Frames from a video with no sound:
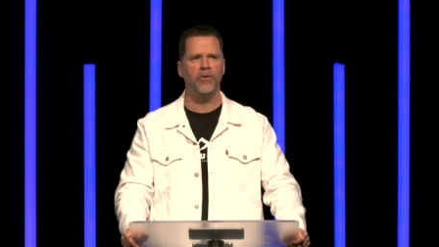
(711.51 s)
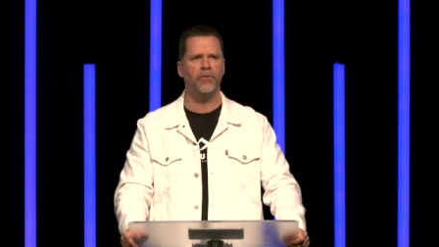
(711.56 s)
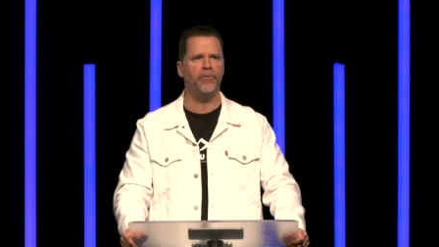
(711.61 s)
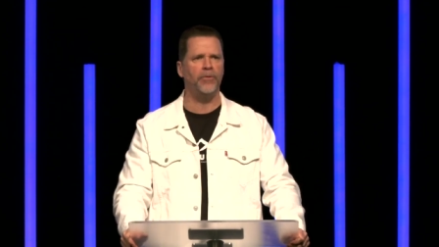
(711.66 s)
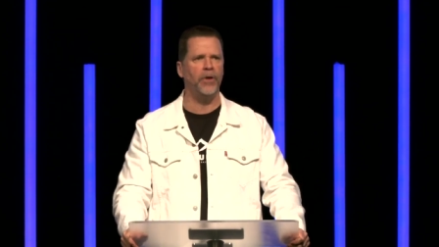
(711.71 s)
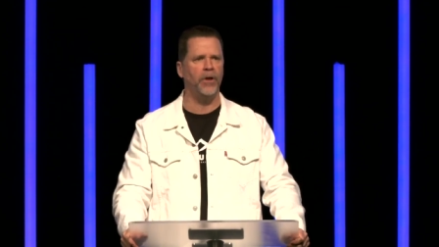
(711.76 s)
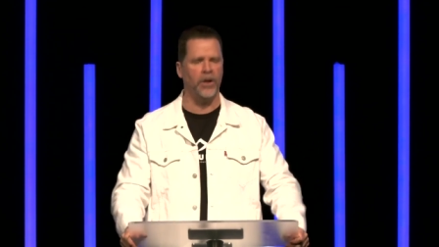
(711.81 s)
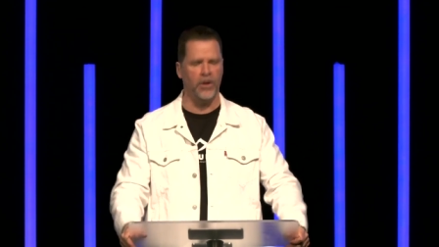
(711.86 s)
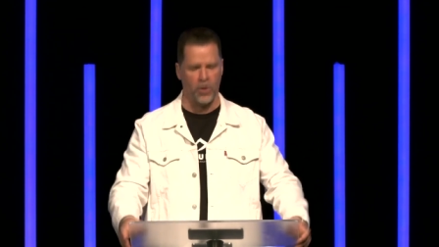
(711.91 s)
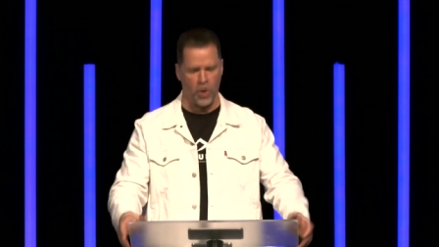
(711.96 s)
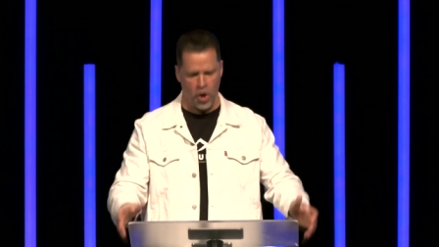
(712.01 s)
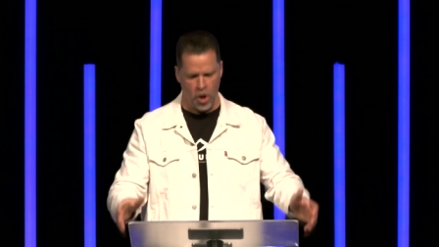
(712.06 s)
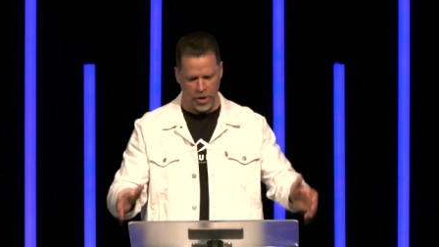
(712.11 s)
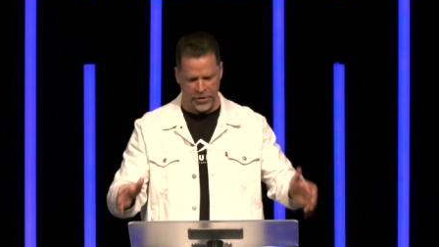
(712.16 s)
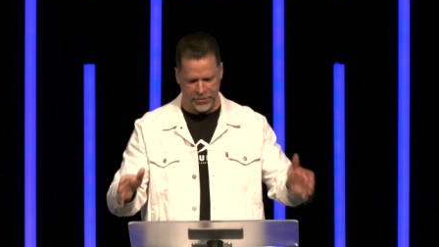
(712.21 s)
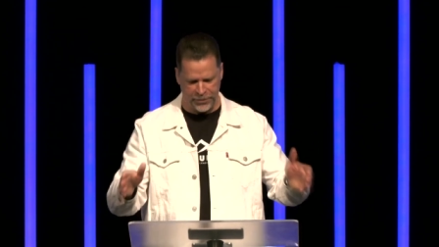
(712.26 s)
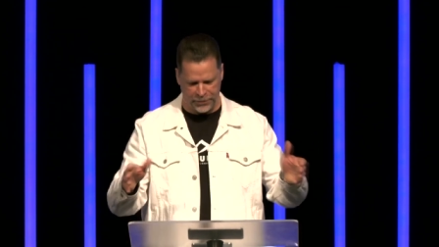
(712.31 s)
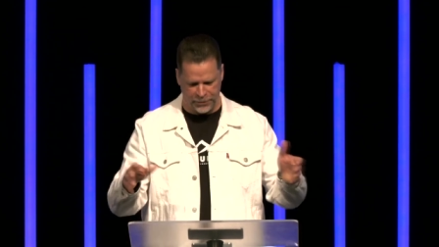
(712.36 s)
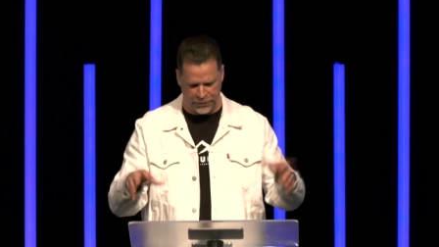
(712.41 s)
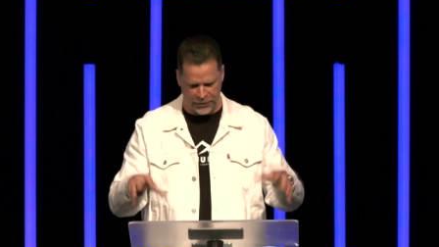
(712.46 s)
you're feeling
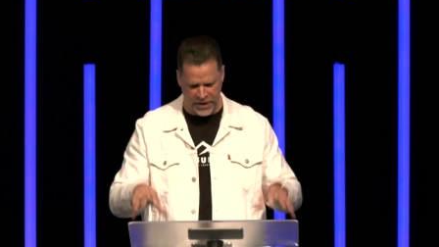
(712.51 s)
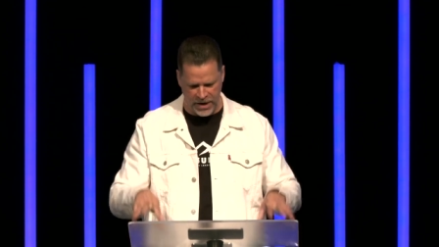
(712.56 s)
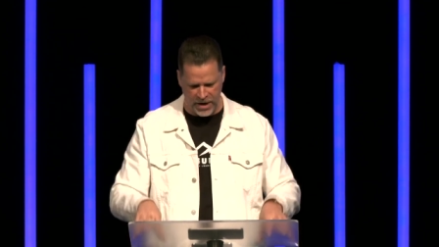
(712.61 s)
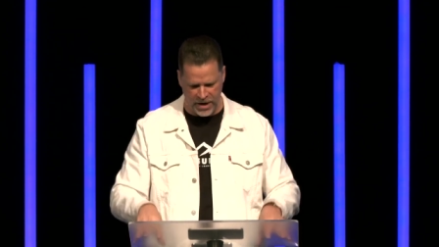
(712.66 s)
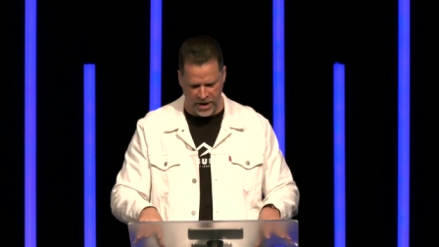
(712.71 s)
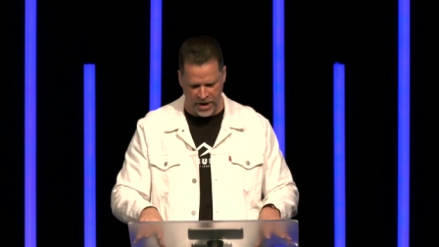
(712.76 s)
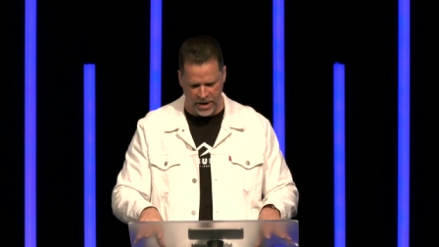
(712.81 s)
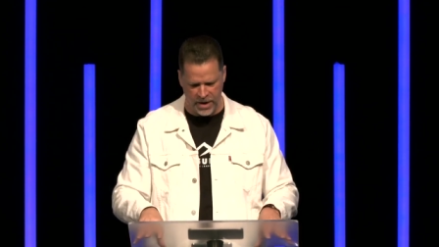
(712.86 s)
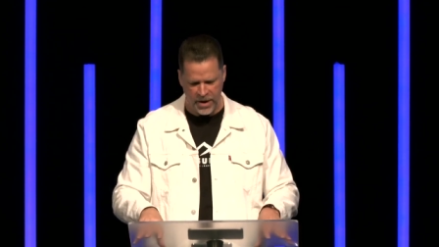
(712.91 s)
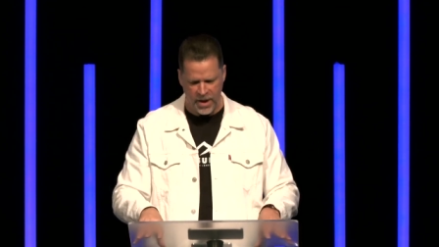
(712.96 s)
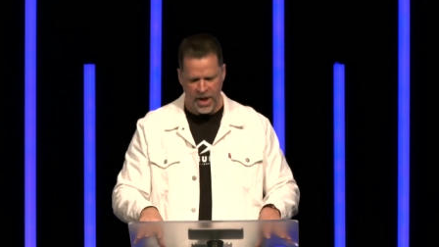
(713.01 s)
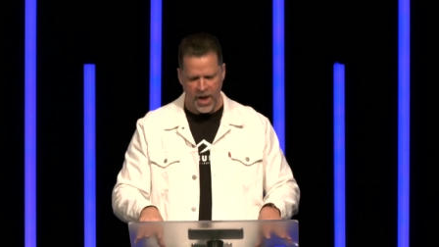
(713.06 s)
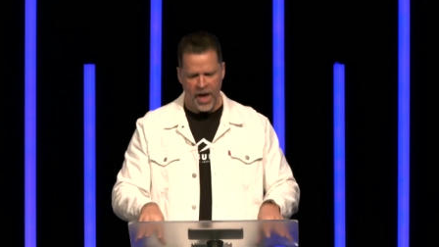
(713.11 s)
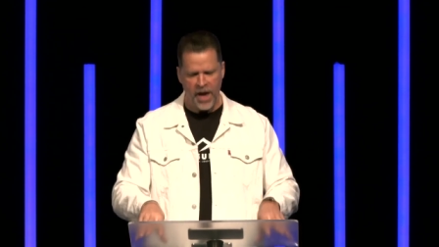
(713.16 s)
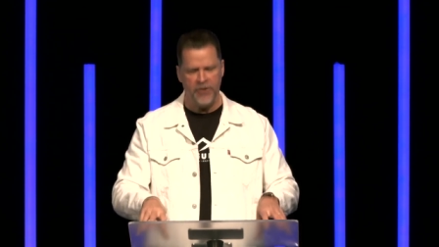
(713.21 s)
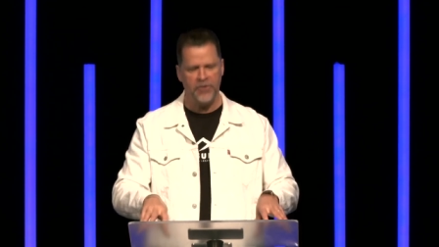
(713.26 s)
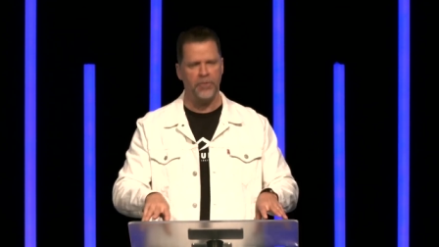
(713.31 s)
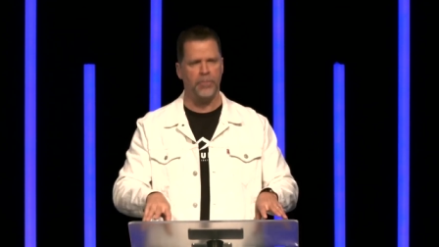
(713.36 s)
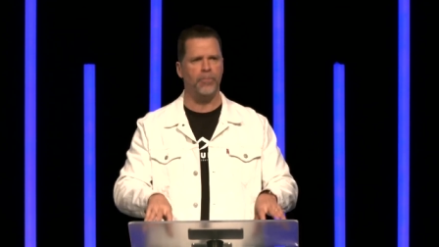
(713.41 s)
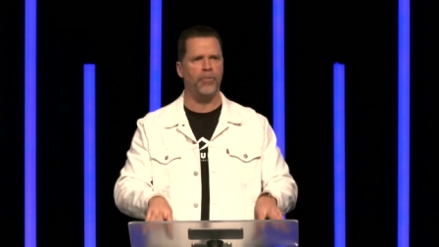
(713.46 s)
all defeated
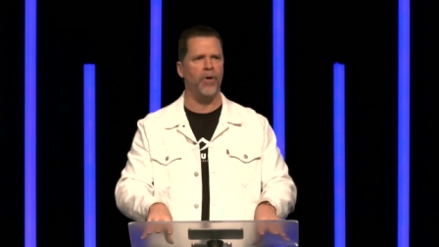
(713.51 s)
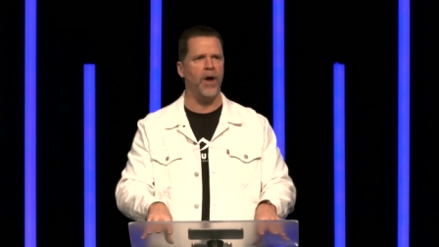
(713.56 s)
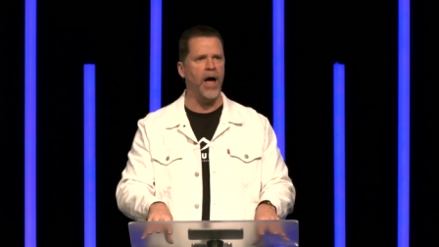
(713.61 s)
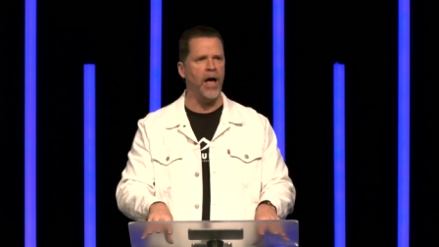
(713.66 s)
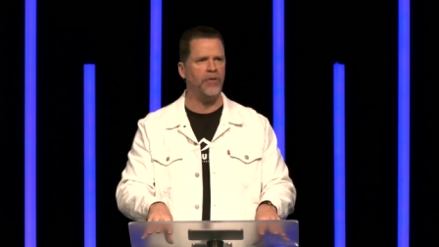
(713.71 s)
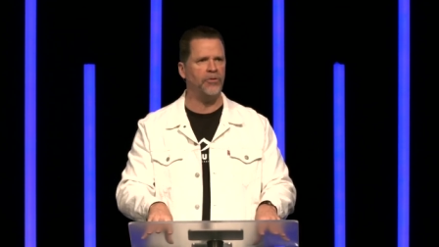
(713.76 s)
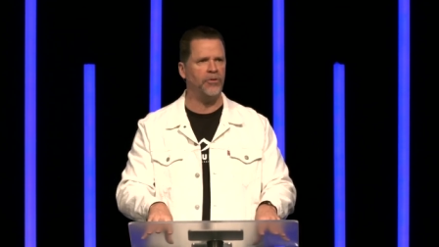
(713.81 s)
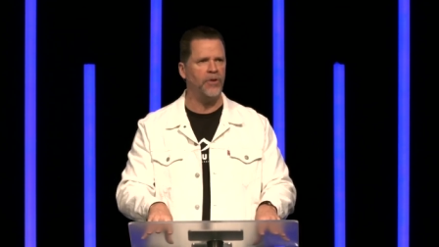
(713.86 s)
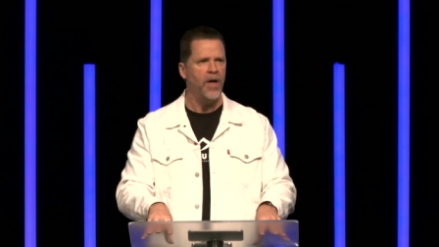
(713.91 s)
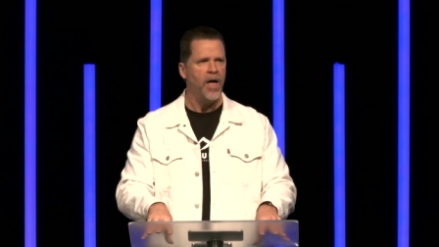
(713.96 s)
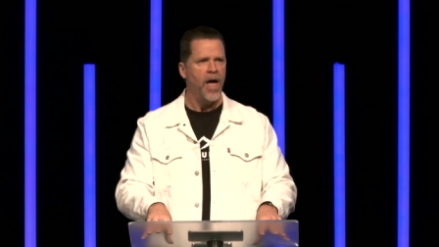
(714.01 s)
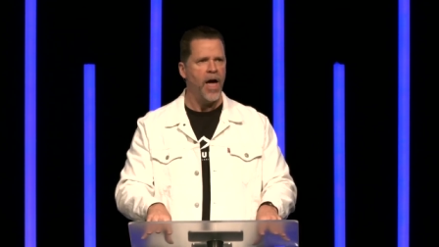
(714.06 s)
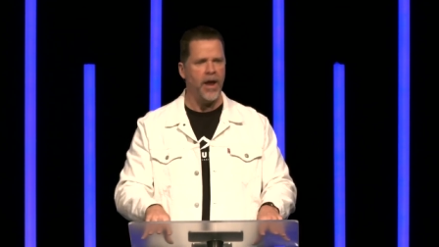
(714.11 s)
and depressed